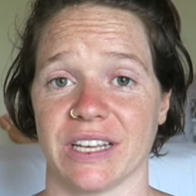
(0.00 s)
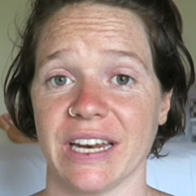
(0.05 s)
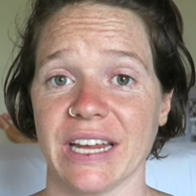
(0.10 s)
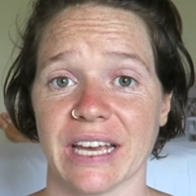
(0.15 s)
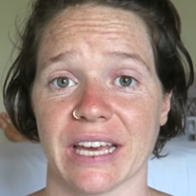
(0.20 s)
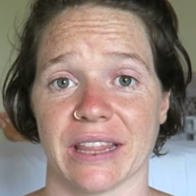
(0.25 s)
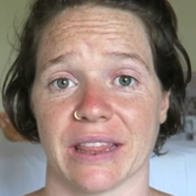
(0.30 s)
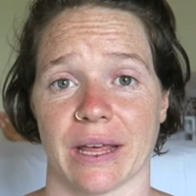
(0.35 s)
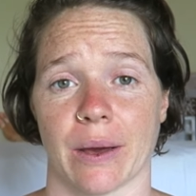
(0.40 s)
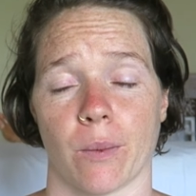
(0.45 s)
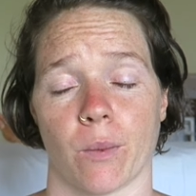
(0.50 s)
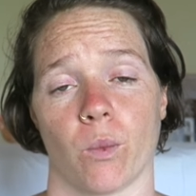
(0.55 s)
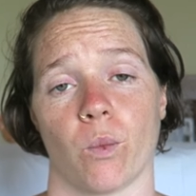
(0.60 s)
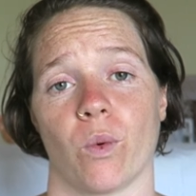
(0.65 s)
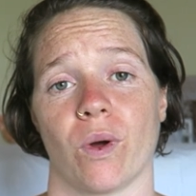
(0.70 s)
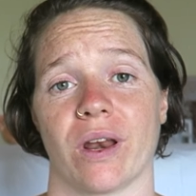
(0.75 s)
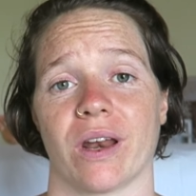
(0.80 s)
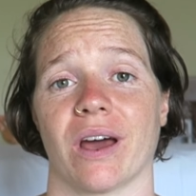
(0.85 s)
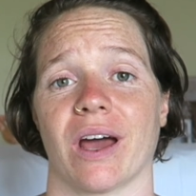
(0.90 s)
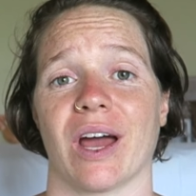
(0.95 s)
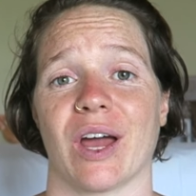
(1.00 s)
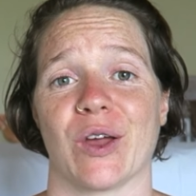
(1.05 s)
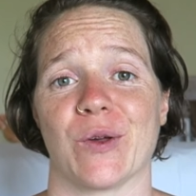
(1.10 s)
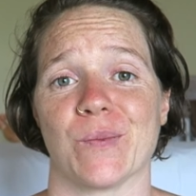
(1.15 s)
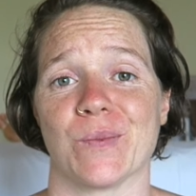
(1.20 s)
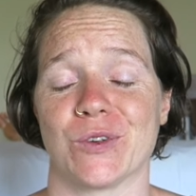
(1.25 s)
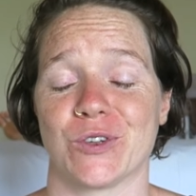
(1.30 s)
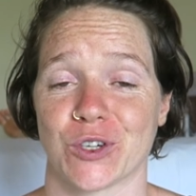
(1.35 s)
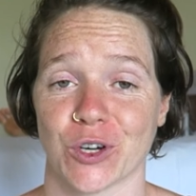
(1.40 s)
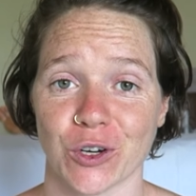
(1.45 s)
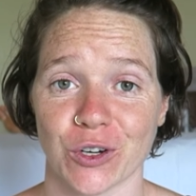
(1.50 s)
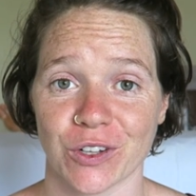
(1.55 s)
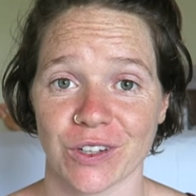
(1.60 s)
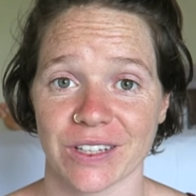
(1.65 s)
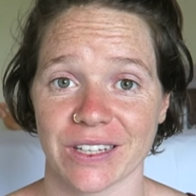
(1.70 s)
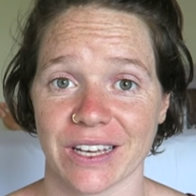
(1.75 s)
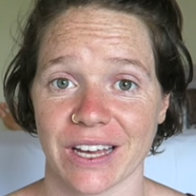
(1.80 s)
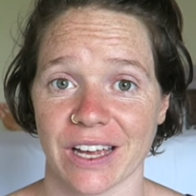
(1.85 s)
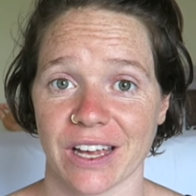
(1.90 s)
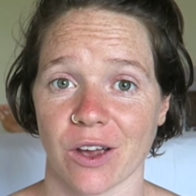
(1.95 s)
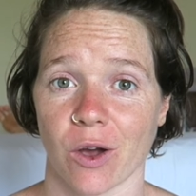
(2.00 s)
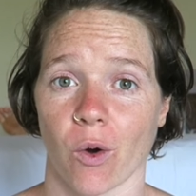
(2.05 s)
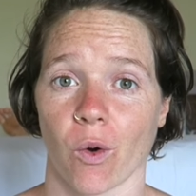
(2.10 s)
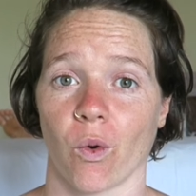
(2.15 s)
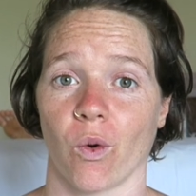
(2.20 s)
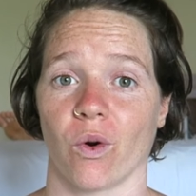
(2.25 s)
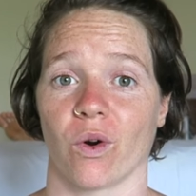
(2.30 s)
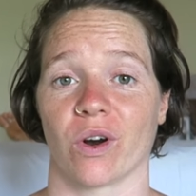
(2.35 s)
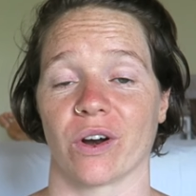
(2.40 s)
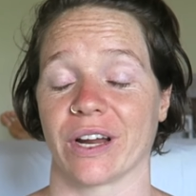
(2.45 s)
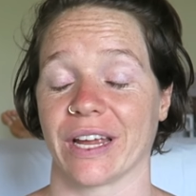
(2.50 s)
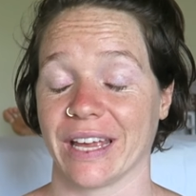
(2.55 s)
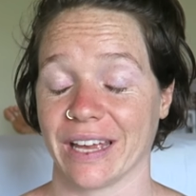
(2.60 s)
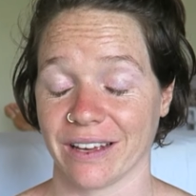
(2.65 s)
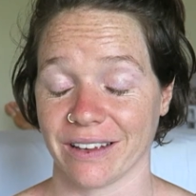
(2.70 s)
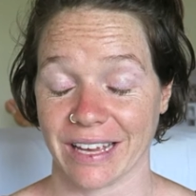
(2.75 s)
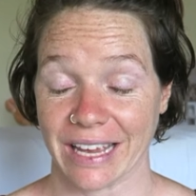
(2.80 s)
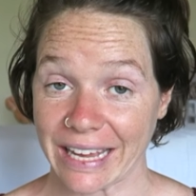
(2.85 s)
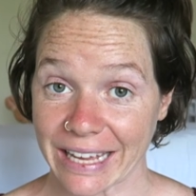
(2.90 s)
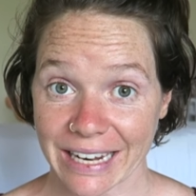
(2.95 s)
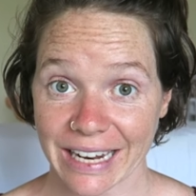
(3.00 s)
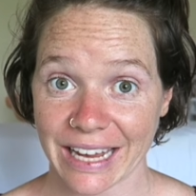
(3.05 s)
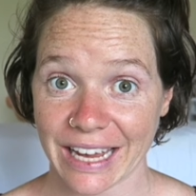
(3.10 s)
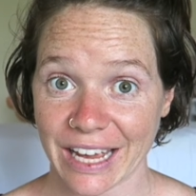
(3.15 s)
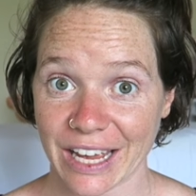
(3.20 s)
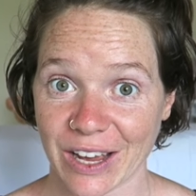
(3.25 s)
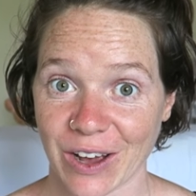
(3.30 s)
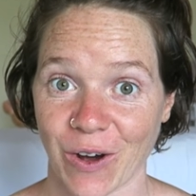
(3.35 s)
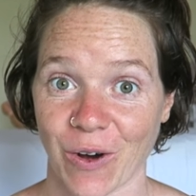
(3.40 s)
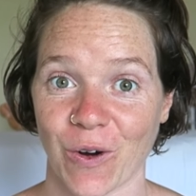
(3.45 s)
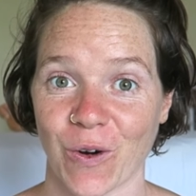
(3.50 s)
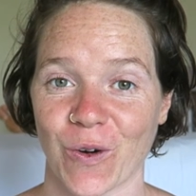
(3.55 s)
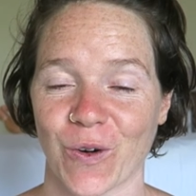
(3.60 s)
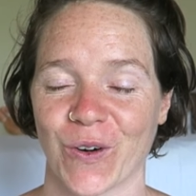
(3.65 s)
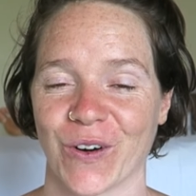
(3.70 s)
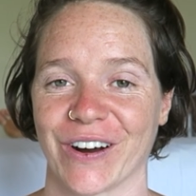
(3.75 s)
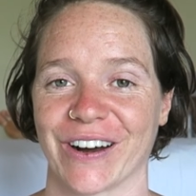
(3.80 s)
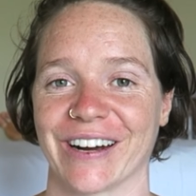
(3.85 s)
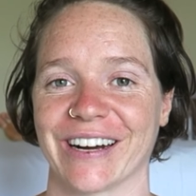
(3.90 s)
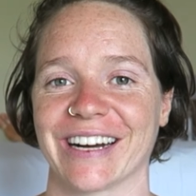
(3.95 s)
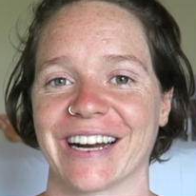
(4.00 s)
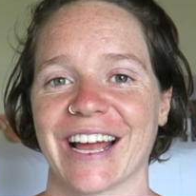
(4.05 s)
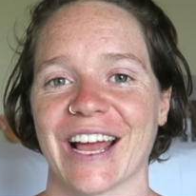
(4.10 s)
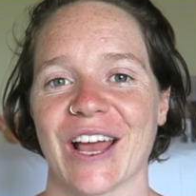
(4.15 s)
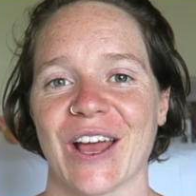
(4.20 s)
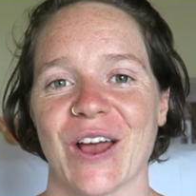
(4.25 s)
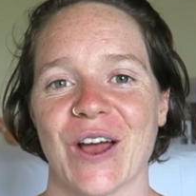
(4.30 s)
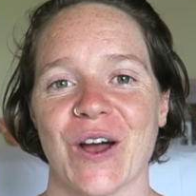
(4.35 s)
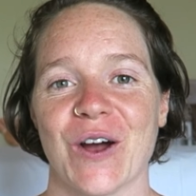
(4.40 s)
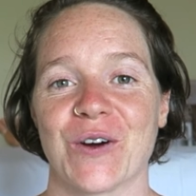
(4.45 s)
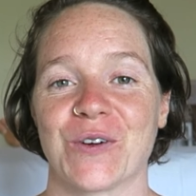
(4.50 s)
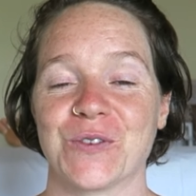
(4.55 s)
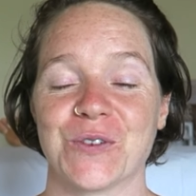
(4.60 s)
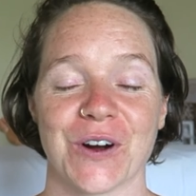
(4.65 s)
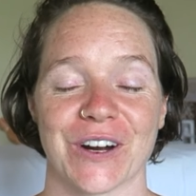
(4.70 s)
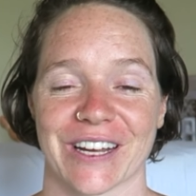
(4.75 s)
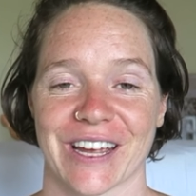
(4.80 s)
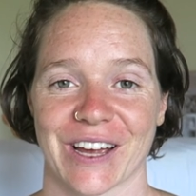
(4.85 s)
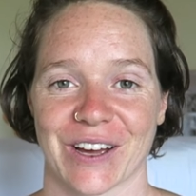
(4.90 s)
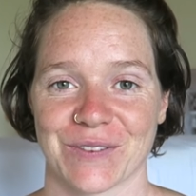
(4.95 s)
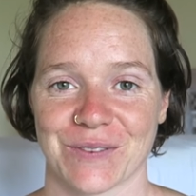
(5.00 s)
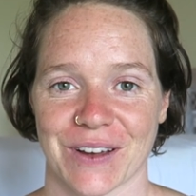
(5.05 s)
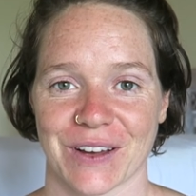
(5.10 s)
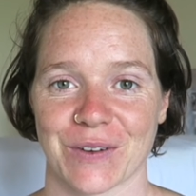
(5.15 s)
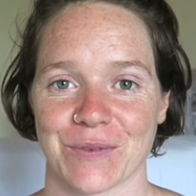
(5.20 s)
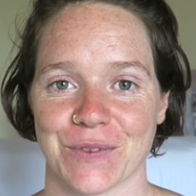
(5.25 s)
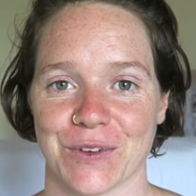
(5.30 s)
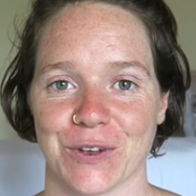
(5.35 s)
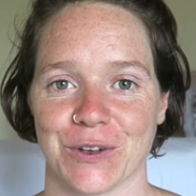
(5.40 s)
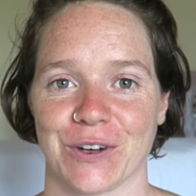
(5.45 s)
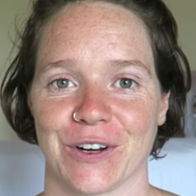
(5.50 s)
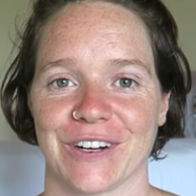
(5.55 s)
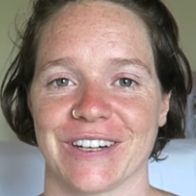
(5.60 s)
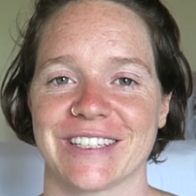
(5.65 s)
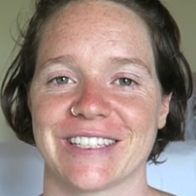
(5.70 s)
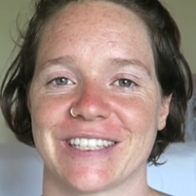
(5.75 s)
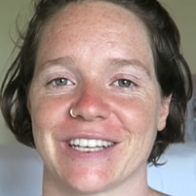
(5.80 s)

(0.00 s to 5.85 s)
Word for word: sitting in them when I'm journaling or eating or working on my computer.